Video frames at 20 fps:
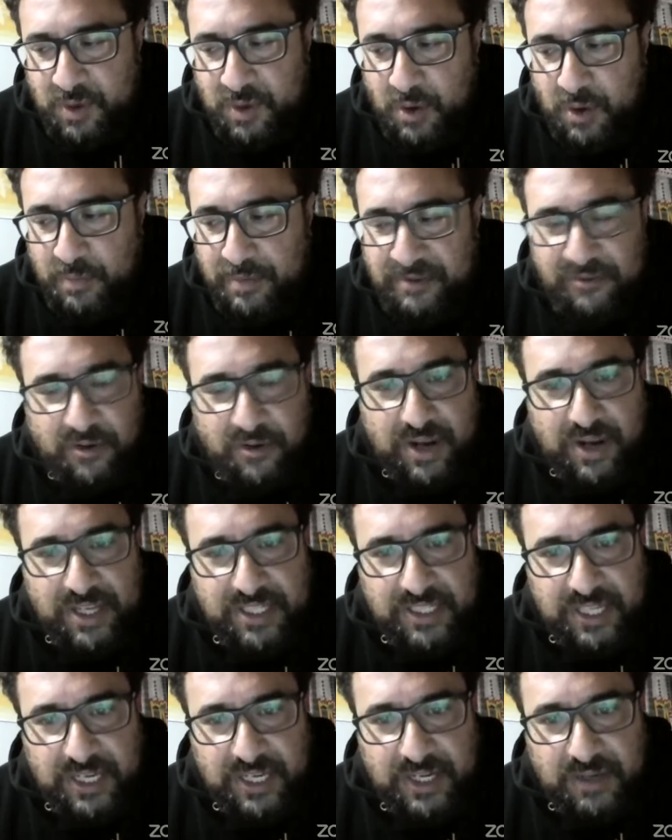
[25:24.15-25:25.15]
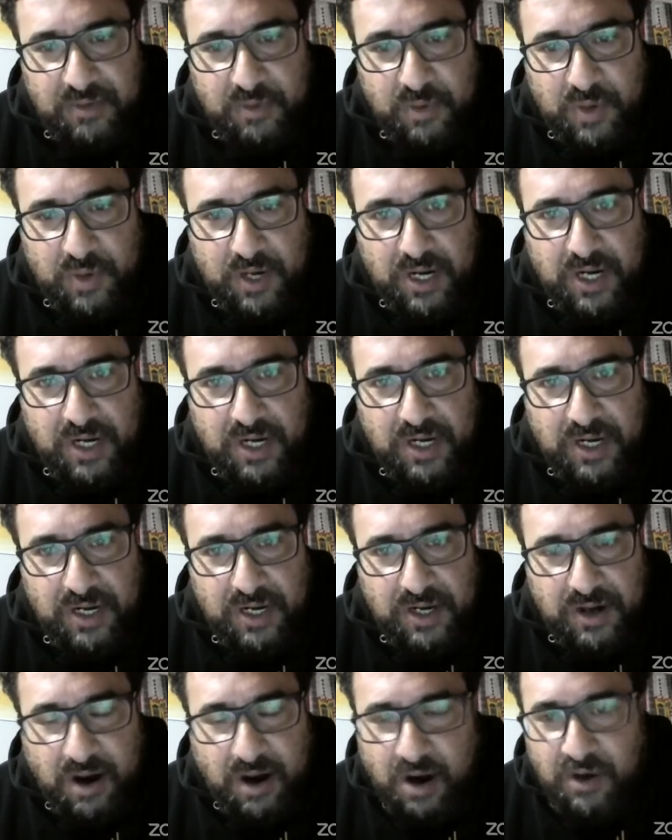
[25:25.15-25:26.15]
who gone before us and who were
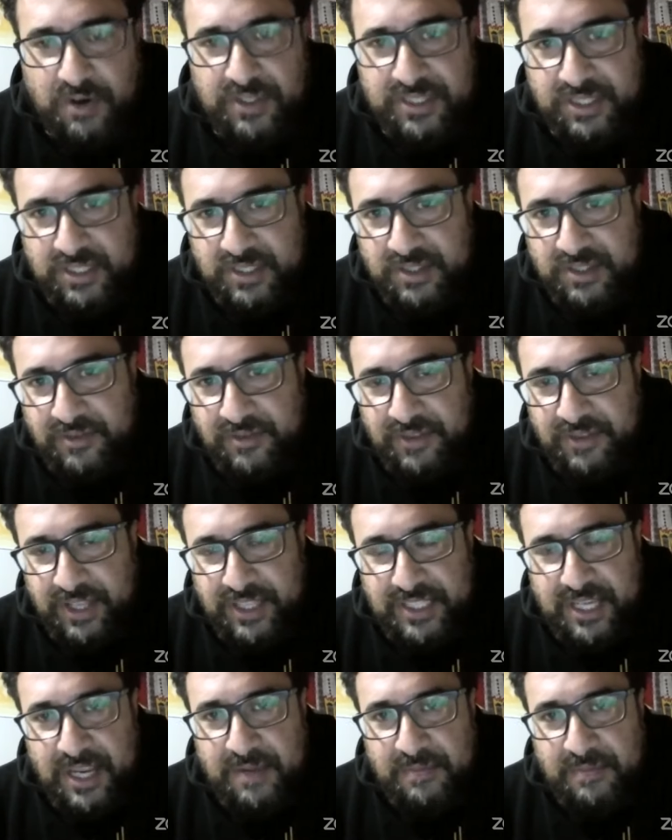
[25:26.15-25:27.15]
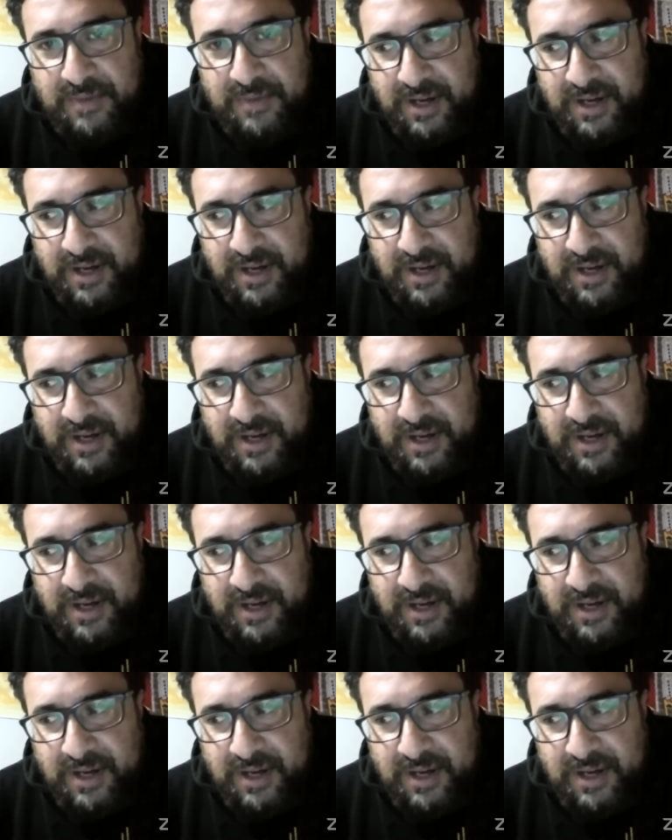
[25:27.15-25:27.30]
orators of their time,